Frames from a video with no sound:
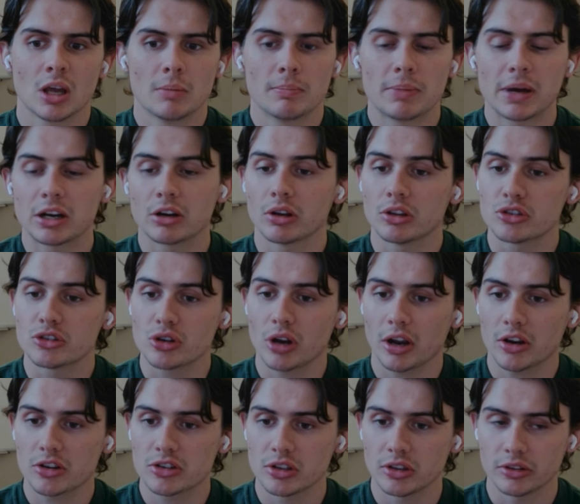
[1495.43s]

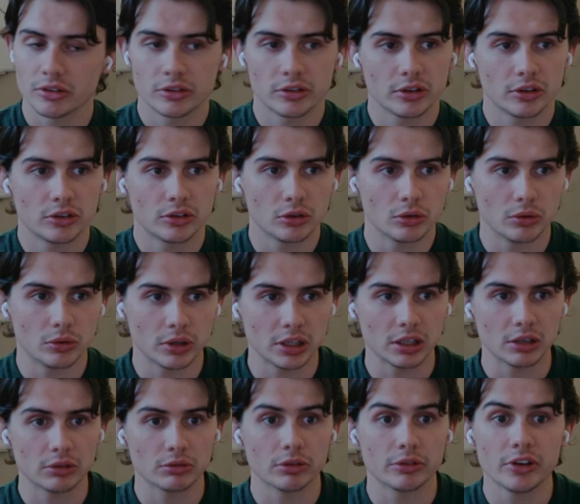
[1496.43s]
instructions to
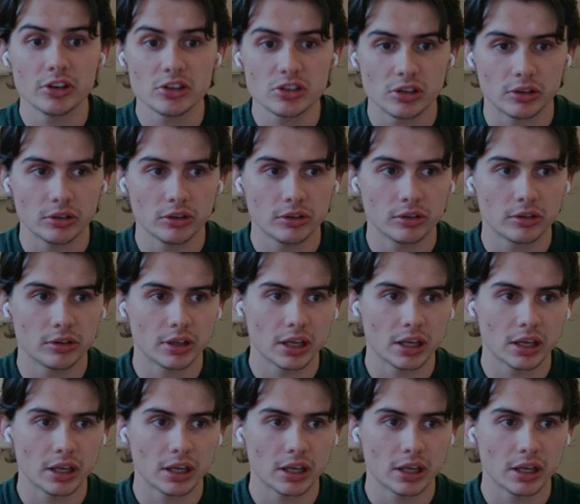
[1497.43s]
the revisions